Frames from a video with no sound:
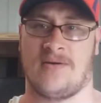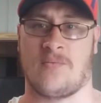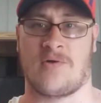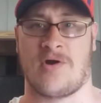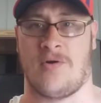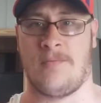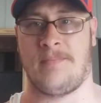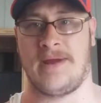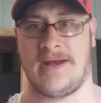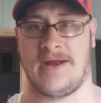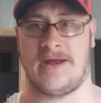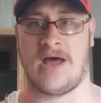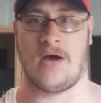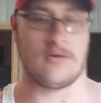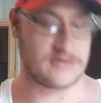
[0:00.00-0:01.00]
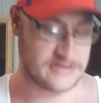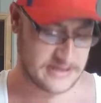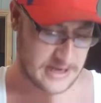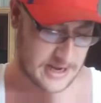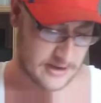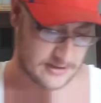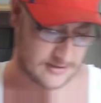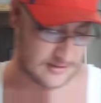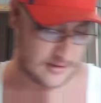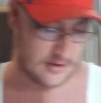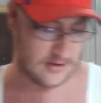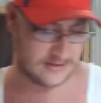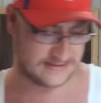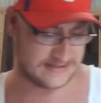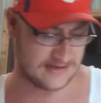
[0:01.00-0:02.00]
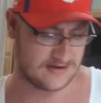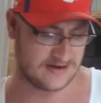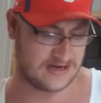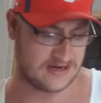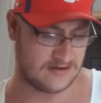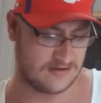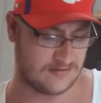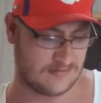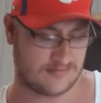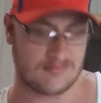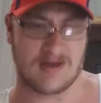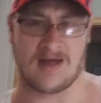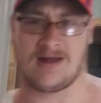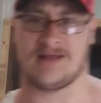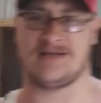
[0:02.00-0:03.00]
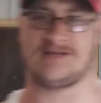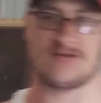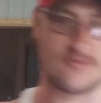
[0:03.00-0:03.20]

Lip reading: and we're going to beat the dog shit out of Syracuse by at least